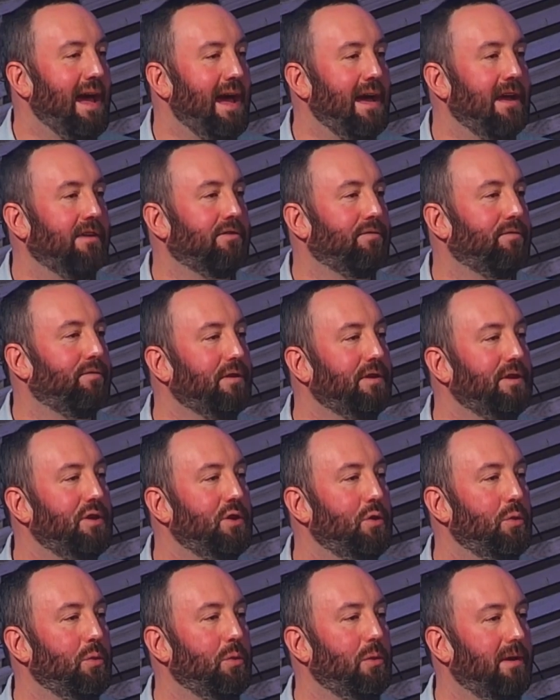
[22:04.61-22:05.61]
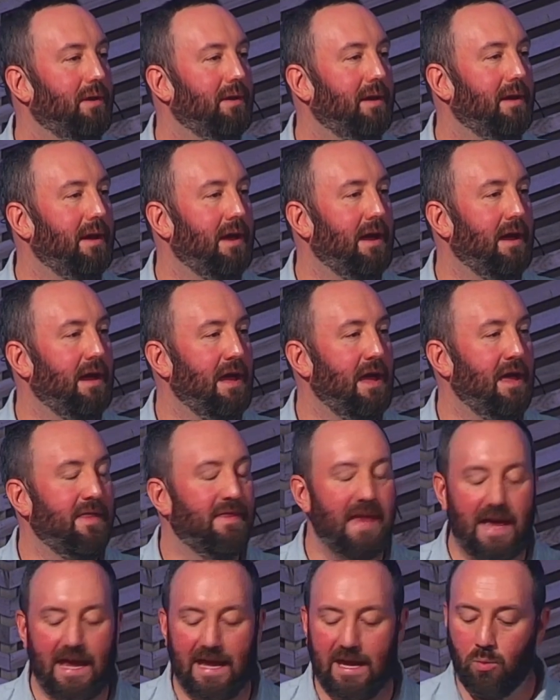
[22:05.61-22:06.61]
has for you.
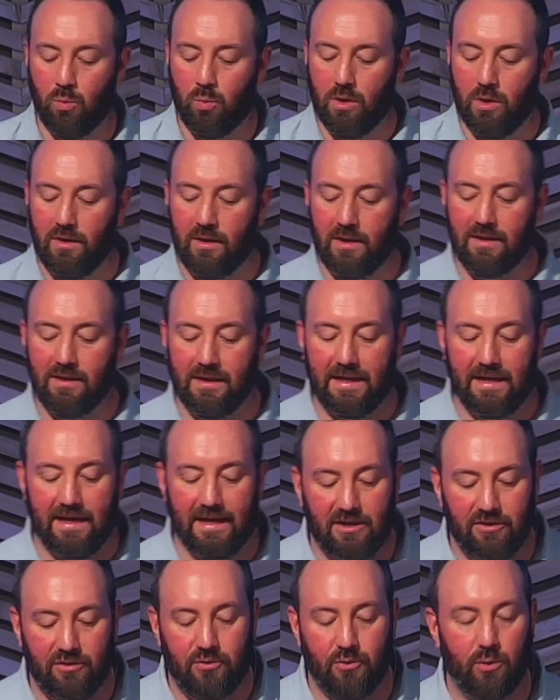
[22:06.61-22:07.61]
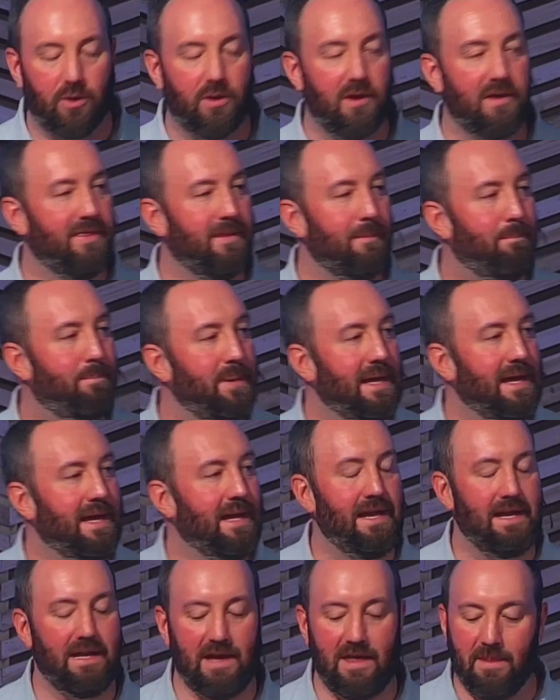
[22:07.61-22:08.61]
That he willingly endured the
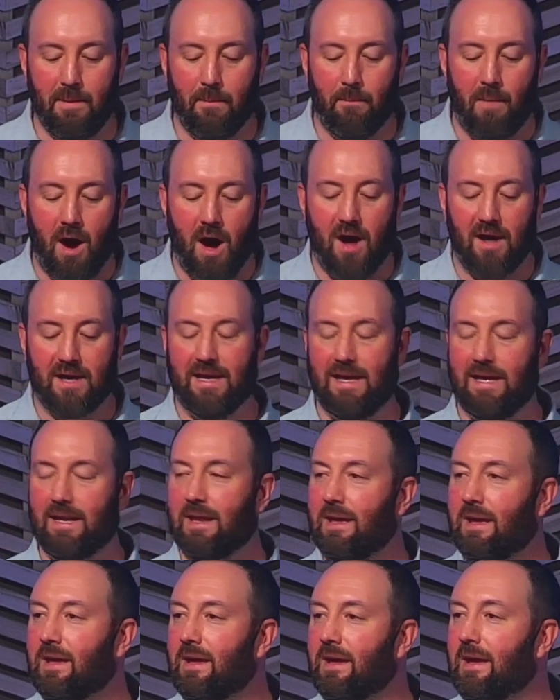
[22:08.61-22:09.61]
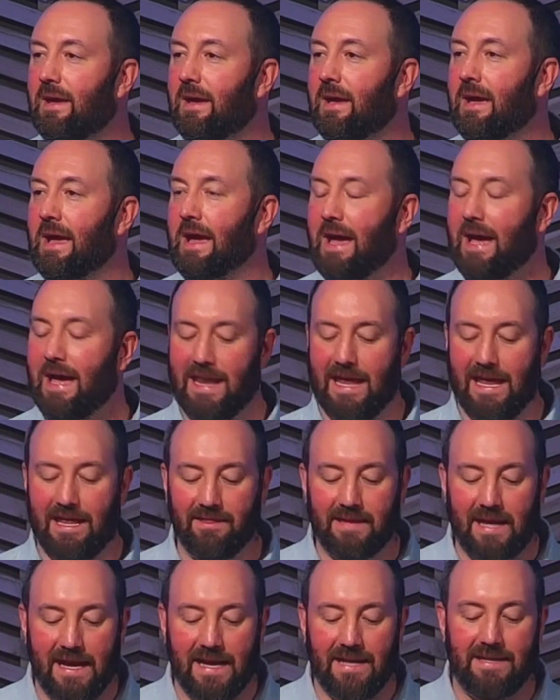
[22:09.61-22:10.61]
beating and the mocking, and he
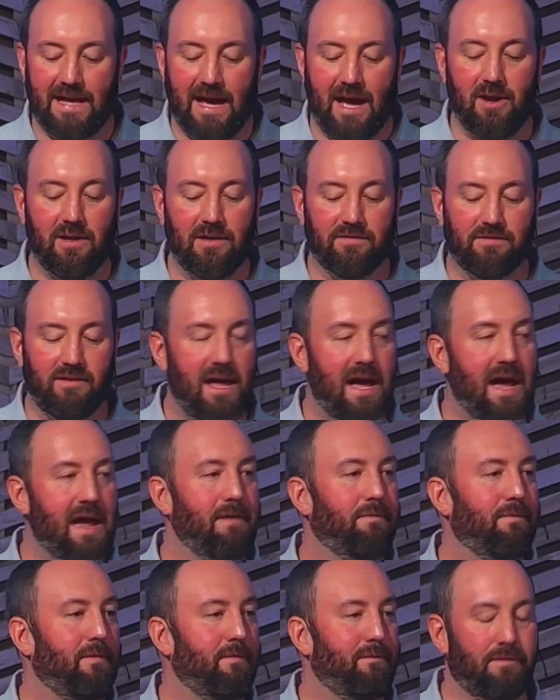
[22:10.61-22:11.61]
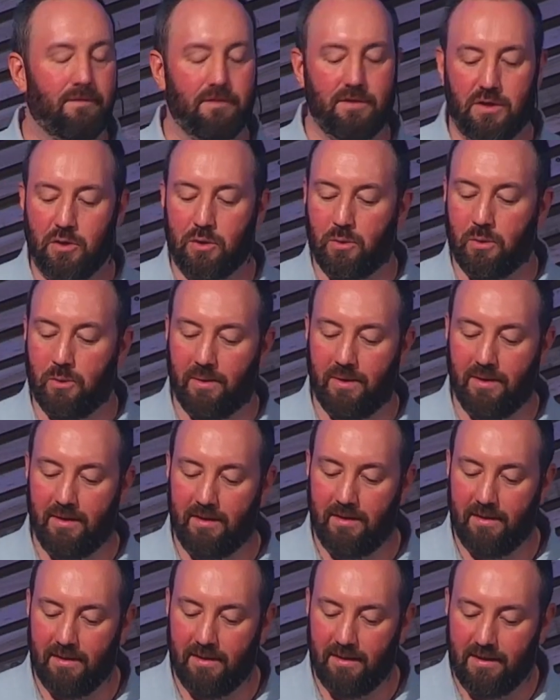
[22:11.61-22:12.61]
laid down his life for you.
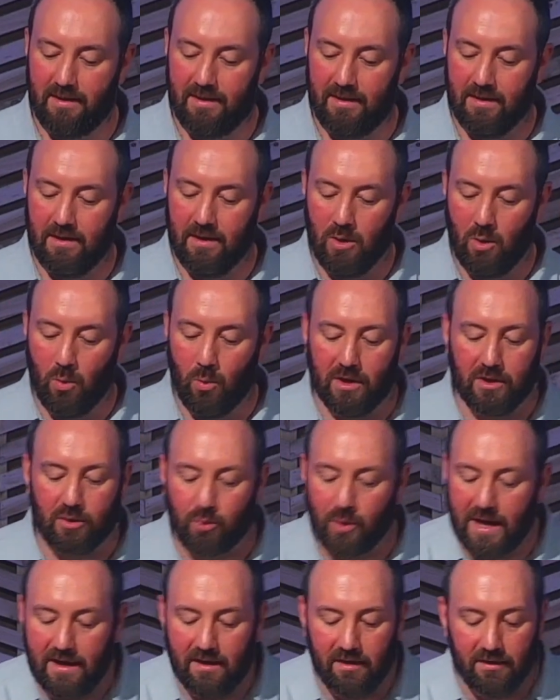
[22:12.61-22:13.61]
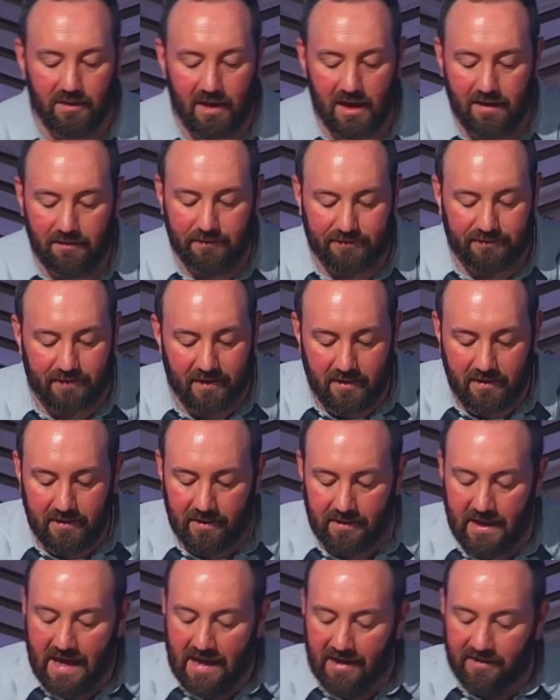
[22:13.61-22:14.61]
What greater love is there
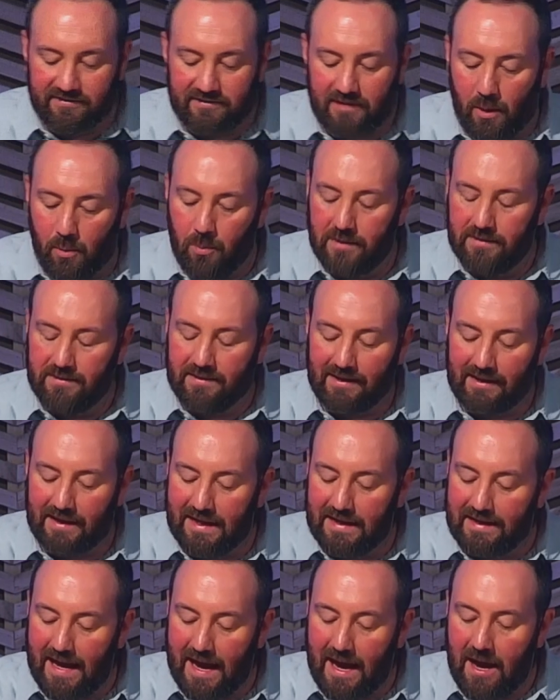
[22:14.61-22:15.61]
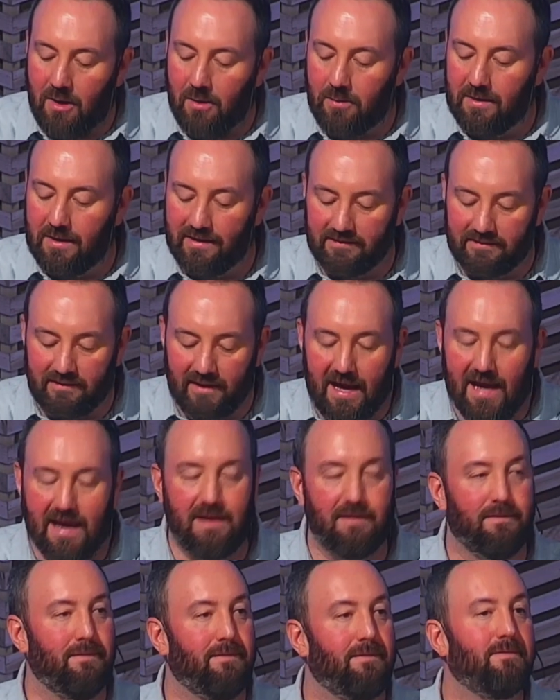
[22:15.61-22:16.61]
than someone to lay down his
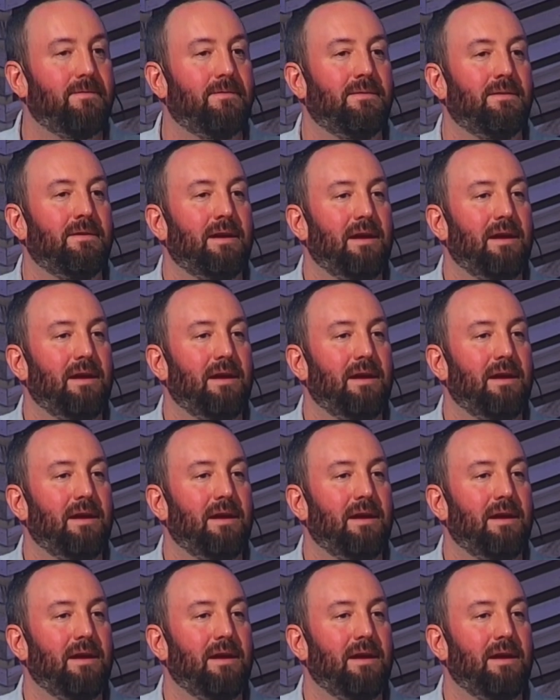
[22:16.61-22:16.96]
life?